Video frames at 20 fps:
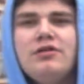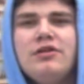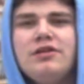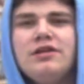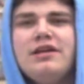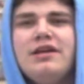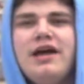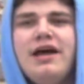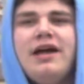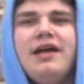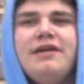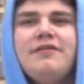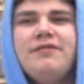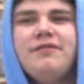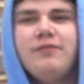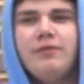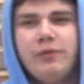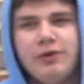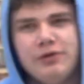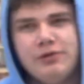the knife,
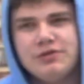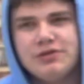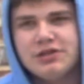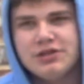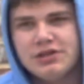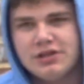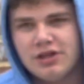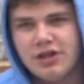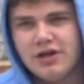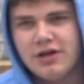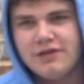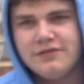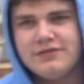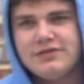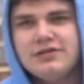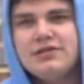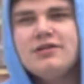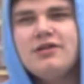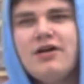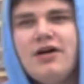we used gloves
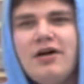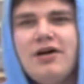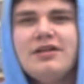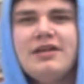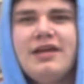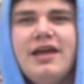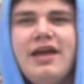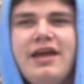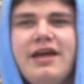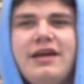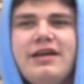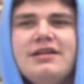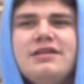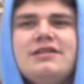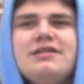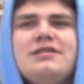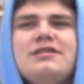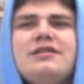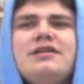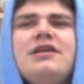on the
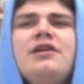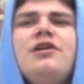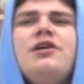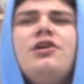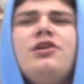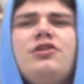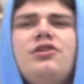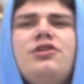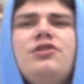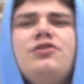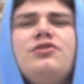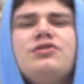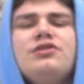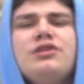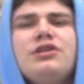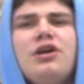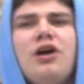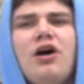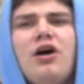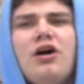hands. You use
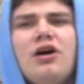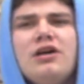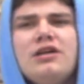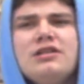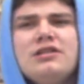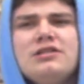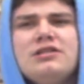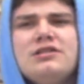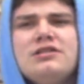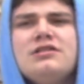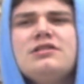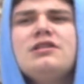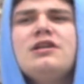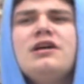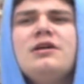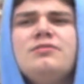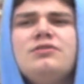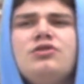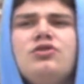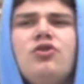gauze to
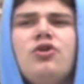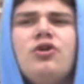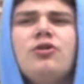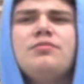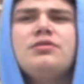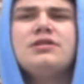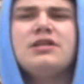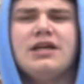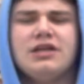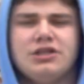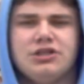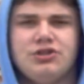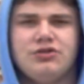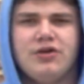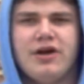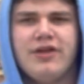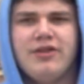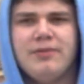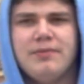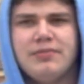absorb /
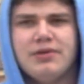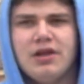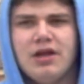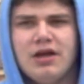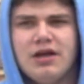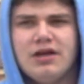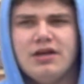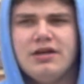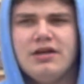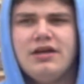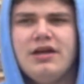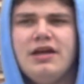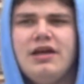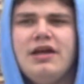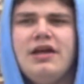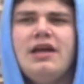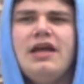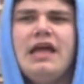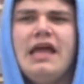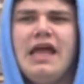dry the blood
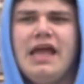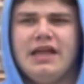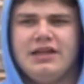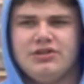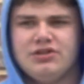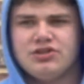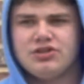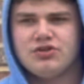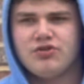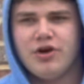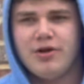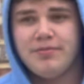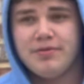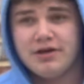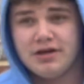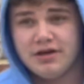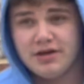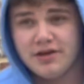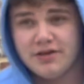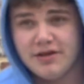and scrape it
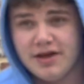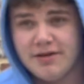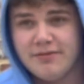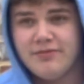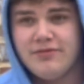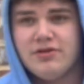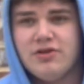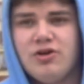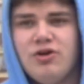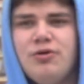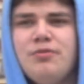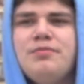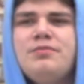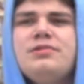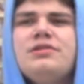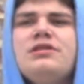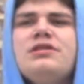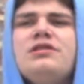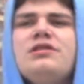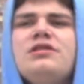into the
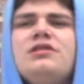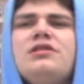envelopes,